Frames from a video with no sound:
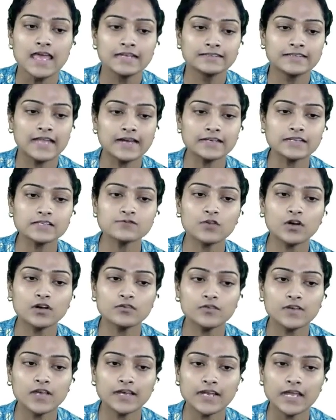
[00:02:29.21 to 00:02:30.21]
That is
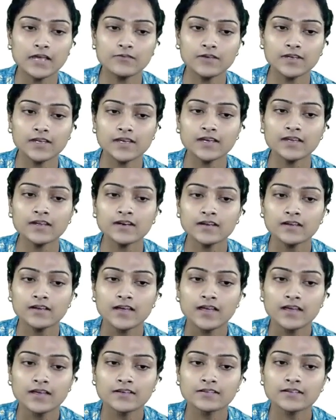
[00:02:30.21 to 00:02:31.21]
what we are having
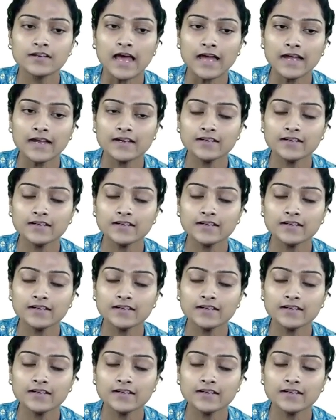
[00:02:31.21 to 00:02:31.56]
here.